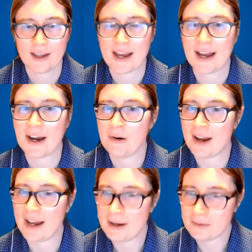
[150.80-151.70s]

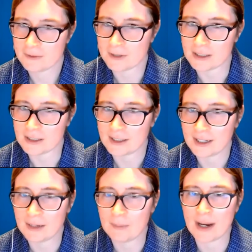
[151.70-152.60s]
However,
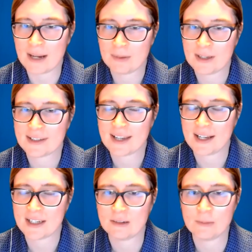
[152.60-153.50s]
it might be
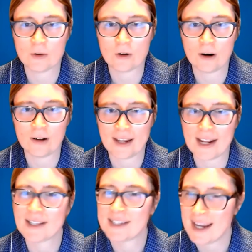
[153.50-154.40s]
set to more
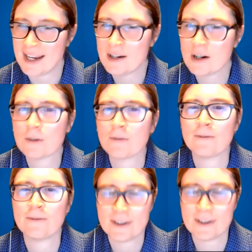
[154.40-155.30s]
like 10 or
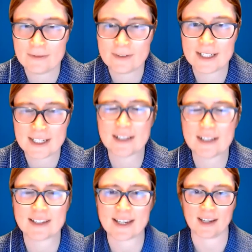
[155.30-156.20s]
15
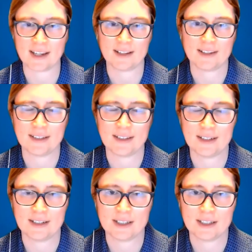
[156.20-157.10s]
seconds
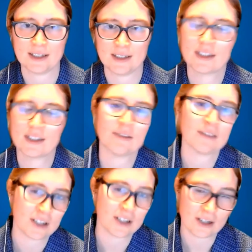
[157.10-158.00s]
to
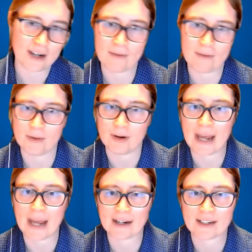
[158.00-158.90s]
return everyone
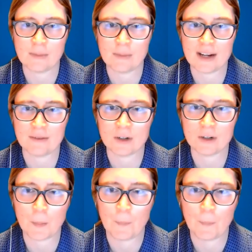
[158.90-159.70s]
back to the main room.